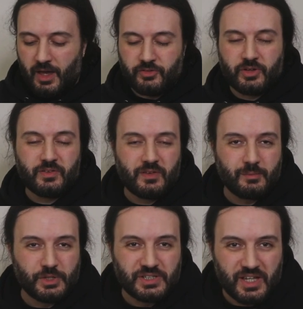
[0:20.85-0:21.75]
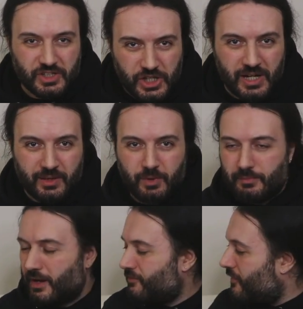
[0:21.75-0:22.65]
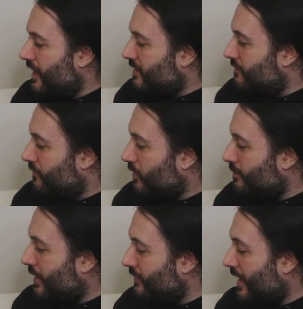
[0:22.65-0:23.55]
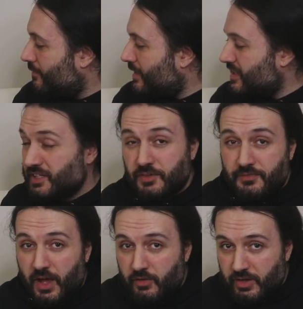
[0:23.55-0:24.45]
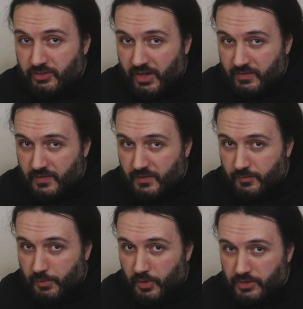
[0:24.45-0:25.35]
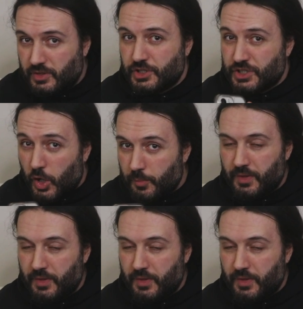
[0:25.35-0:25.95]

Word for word: As you can see, I'm just here chilling with my friend the Frogmouth helmet. He's a very sensitive boy, so I just hope